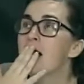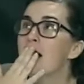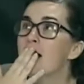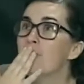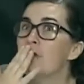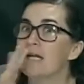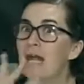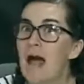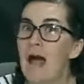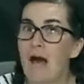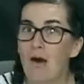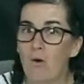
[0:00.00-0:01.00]

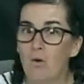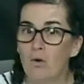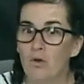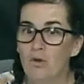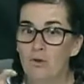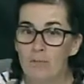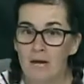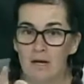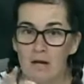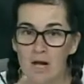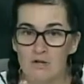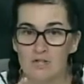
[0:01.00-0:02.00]
Now, your
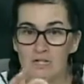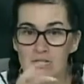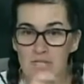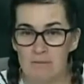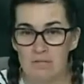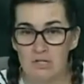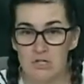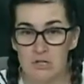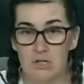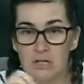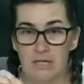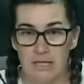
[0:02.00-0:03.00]
mitochondria is
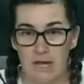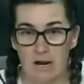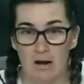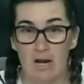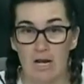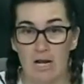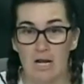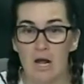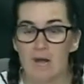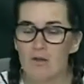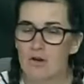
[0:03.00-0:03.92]
maternally inherited.